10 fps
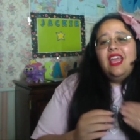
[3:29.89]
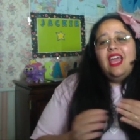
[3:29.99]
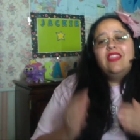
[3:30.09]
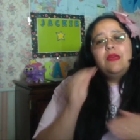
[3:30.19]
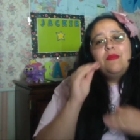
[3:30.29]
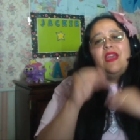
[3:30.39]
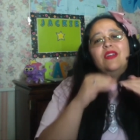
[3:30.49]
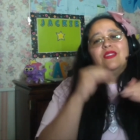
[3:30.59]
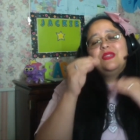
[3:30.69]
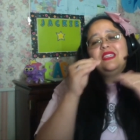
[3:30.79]
and they may
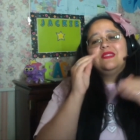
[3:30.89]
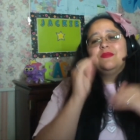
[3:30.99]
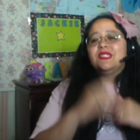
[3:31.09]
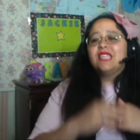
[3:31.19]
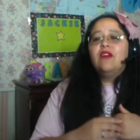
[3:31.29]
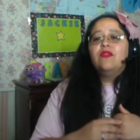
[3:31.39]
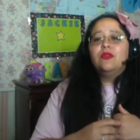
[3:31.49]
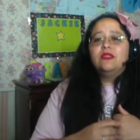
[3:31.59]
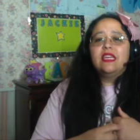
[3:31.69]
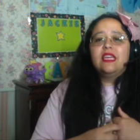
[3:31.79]
also need some
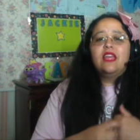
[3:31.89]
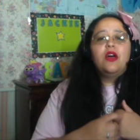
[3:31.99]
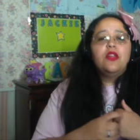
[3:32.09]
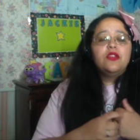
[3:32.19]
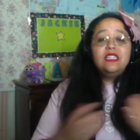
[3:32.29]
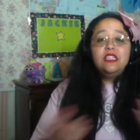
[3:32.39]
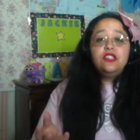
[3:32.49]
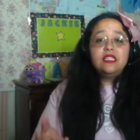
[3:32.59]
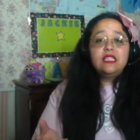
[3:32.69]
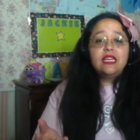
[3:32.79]
scaffolding and other
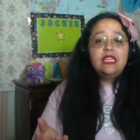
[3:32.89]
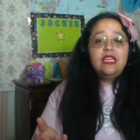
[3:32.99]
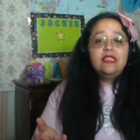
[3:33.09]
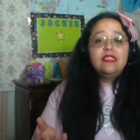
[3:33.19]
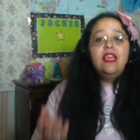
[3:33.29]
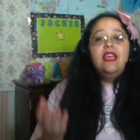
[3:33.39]
teaching techniques